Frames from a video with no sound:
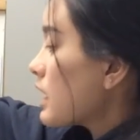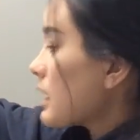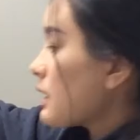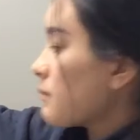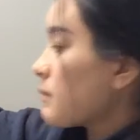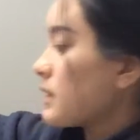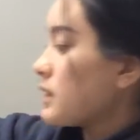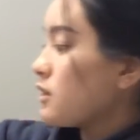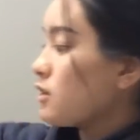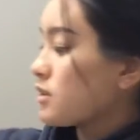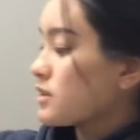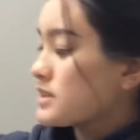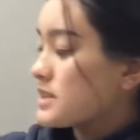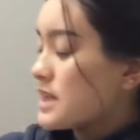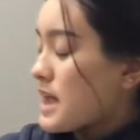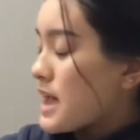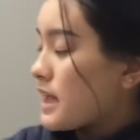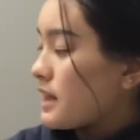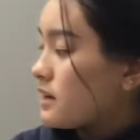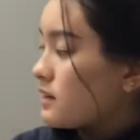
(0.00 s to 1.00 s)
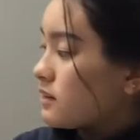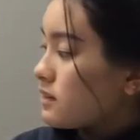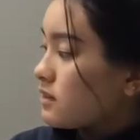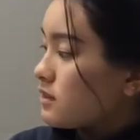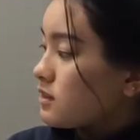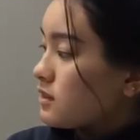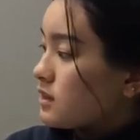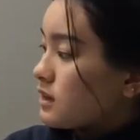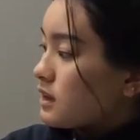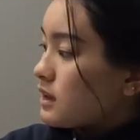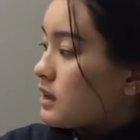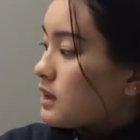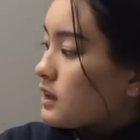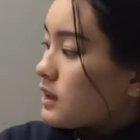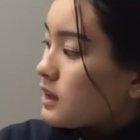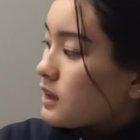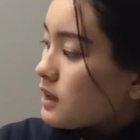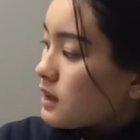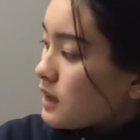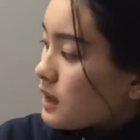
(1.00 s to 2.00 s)
and we looked at
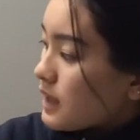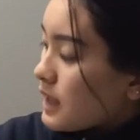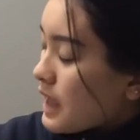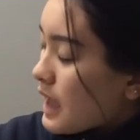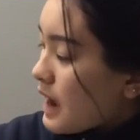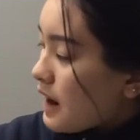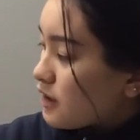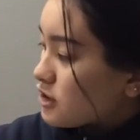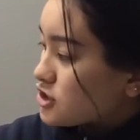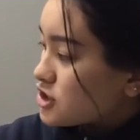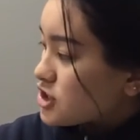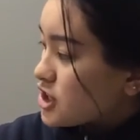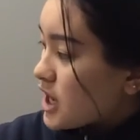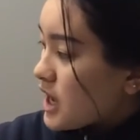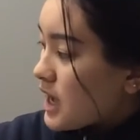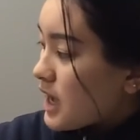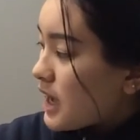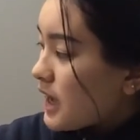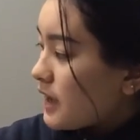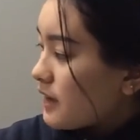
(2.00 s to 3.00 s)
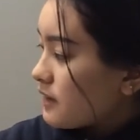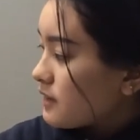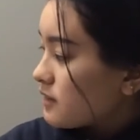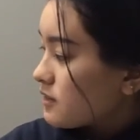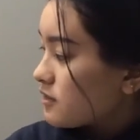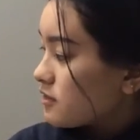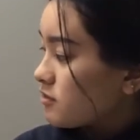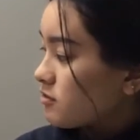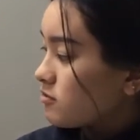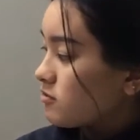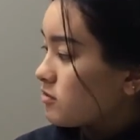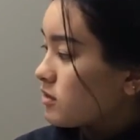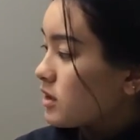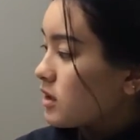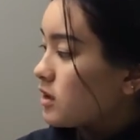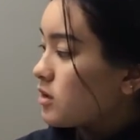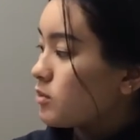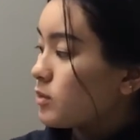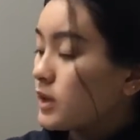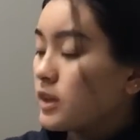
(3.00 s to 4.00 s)
our chart.
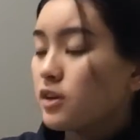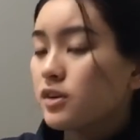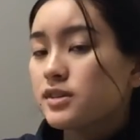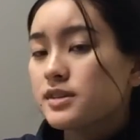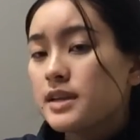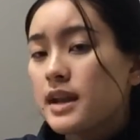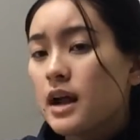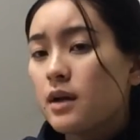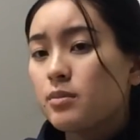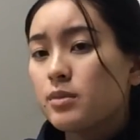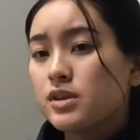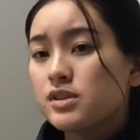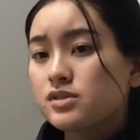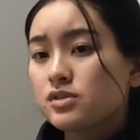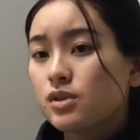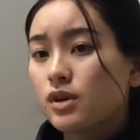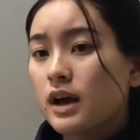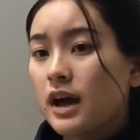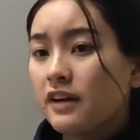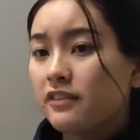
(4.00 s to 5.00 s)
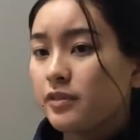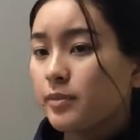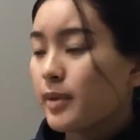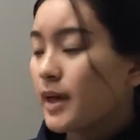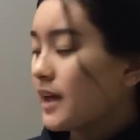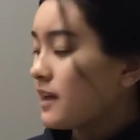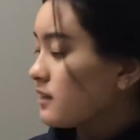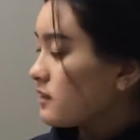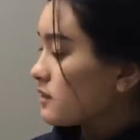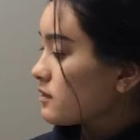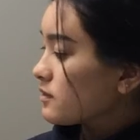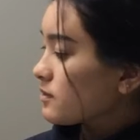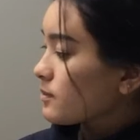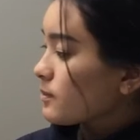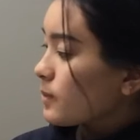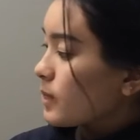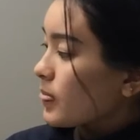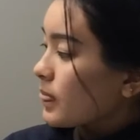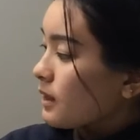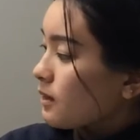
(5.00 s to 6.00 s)
We looked at our musical alphabet.
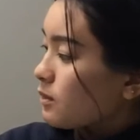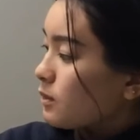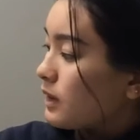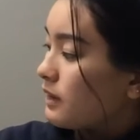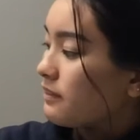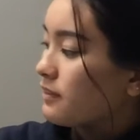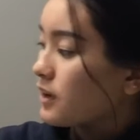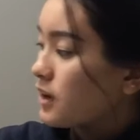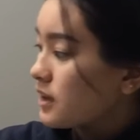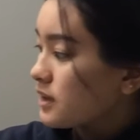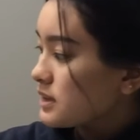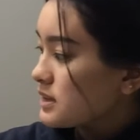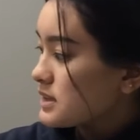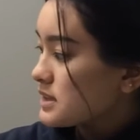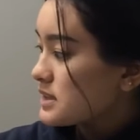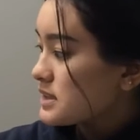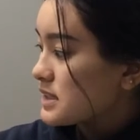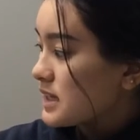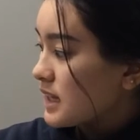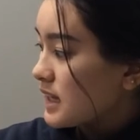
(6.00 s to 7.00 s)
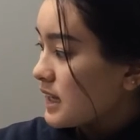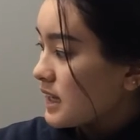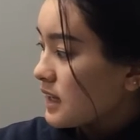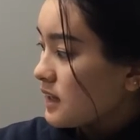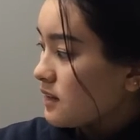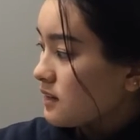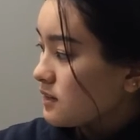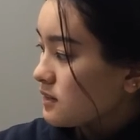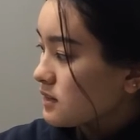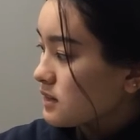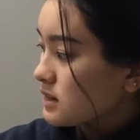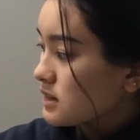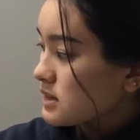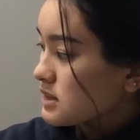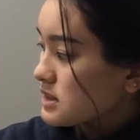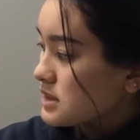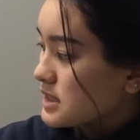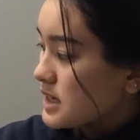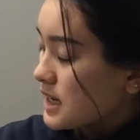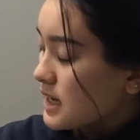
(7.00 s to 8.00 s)
We've got C,
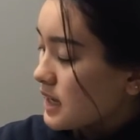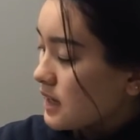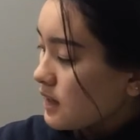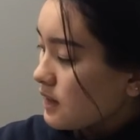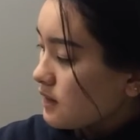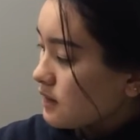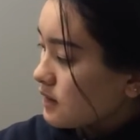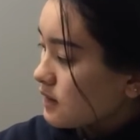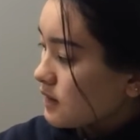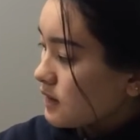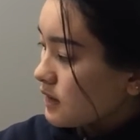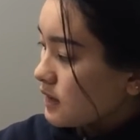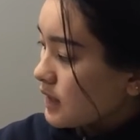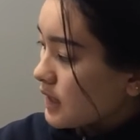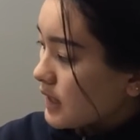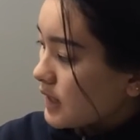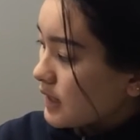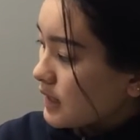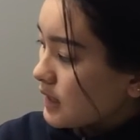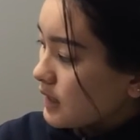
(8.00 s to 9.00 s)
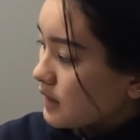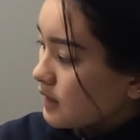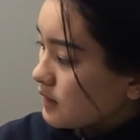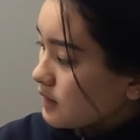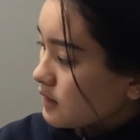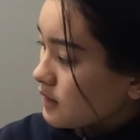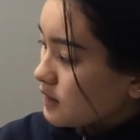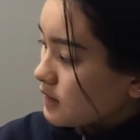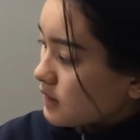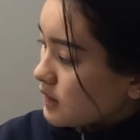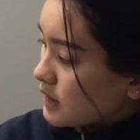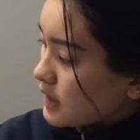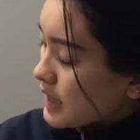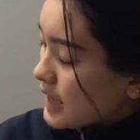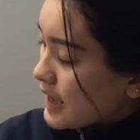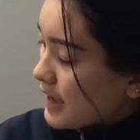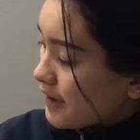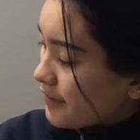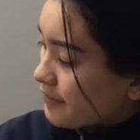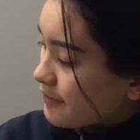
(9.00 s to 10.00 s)
D, E,
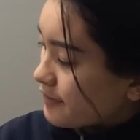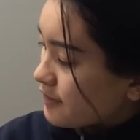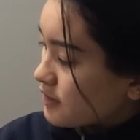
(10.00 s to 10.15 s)
F,